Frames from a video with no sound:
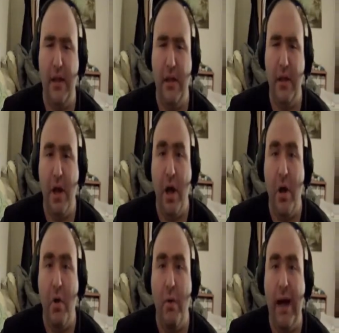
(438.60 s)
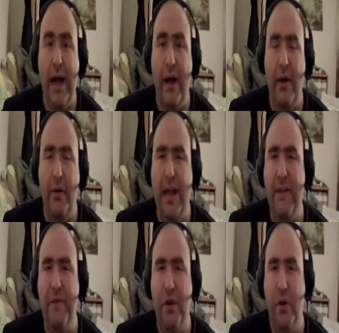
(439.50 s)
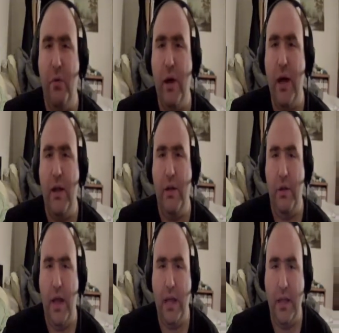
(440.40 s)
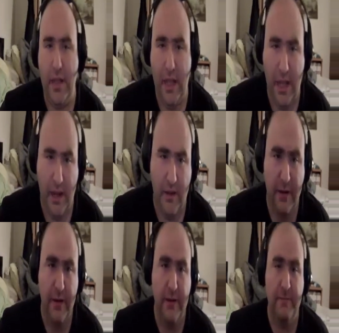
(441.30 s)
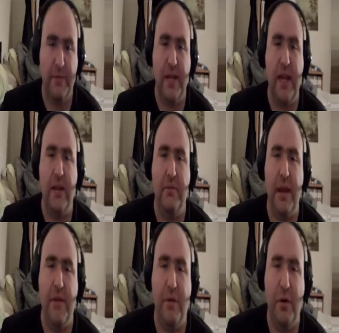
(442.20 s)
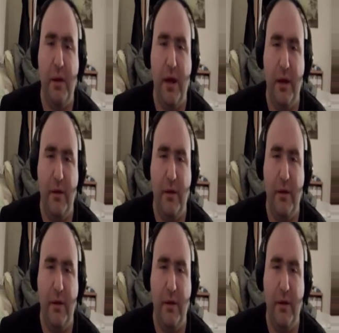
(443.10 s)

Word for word: Oh, wow. Not for a while. Holiday. Damn, not for a while.